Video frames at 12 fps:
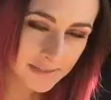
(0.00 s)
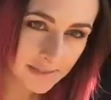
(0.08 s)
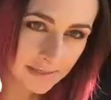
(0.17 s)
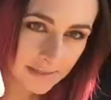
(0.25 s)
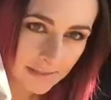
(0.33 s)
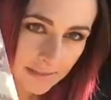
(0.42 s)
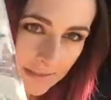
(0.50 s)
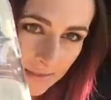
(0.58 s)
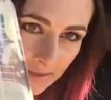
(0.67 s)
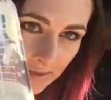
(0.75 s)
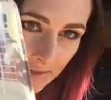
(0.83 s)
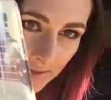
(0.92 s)
see
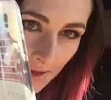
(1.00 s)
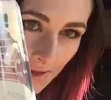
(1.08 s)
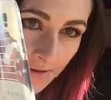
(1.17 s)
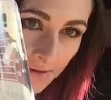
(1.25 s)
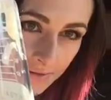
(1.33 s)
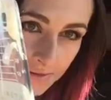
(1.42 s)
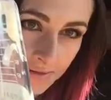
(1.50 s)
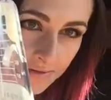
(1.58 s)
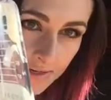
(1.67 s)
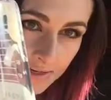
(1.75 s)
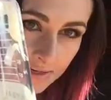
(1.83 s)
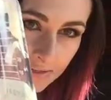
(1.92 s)
how
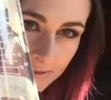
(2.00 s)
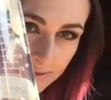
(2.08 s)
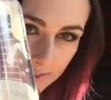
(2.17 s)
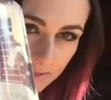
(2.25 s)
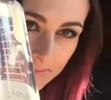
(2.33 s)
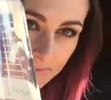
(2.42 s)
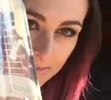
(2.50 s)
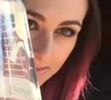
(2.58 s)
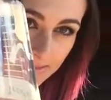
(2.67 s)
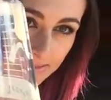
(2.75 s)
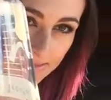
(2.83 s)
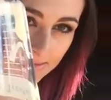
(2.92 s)
concentrated this treatment
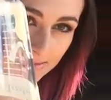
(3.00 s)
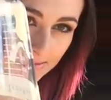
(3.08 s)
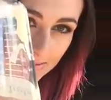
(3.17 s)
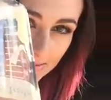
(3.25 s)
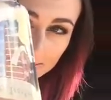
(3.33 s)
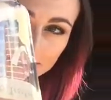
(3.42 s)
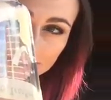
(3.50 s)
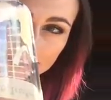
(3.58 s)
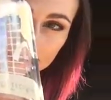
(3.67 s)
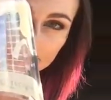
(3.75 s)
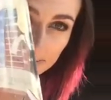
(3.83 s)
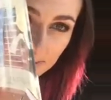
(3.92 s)
is?
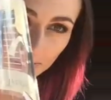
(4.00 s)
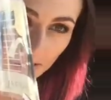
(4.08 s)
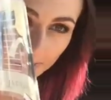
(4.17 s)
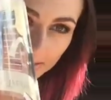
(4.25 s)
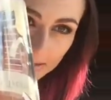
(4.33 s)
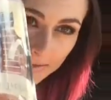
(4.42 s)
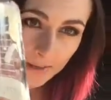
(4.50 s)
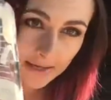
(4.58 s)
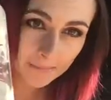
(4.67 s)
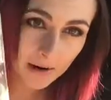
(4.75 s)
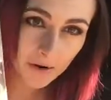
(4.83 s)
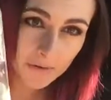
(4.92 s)
It's not going anywhere.
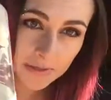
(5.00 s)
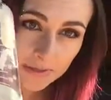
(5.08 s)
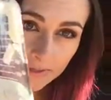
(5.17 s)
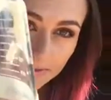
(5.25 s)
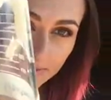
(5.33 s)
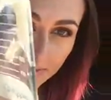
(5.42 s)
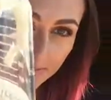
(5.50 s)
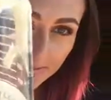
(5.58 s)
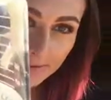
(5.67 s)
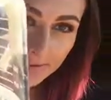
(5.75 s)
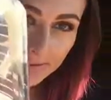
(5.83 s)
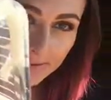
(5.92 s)
I'm holding it. Look,
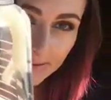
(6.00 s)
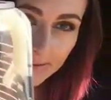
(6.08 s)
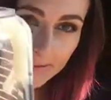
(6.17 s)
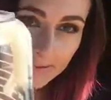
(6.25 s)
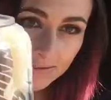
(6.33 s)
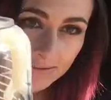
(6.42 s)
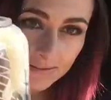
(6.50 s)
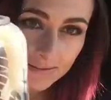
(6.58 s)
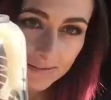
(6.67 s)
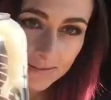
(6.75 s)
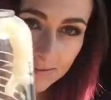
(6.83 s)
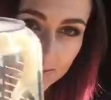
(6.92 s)

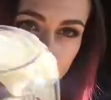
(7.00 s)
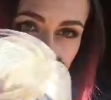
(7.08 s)
it